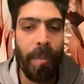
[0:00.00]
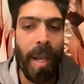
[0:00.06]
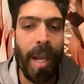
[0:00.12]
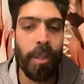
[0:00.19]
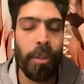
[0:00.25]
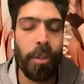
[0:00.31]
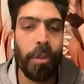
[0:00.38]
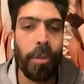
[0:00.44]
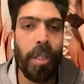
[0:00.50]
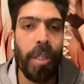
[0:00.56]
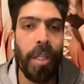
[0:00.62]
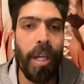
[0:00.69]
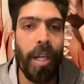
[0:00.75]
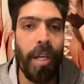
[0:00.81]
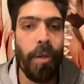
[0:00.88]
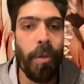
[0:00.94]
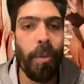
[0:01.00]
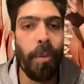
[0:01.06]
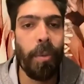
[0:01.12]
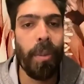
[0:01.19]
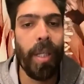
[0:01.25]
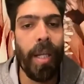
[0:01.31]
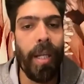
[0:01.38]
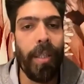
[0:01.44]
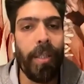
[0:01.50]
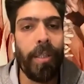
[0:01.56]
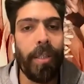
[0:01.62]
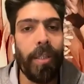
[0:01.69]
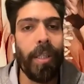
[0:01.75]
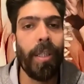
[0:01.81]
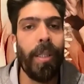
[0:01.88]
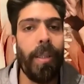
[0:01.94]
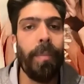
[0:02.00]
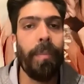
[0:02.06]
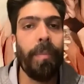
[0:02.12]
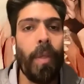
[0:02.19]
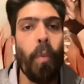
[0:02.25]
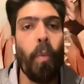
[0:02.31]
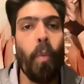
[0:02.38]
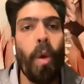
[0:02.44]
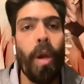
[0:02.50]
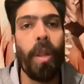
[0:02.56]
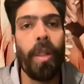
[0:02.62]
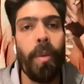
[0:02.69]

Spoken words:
Actually, I know that one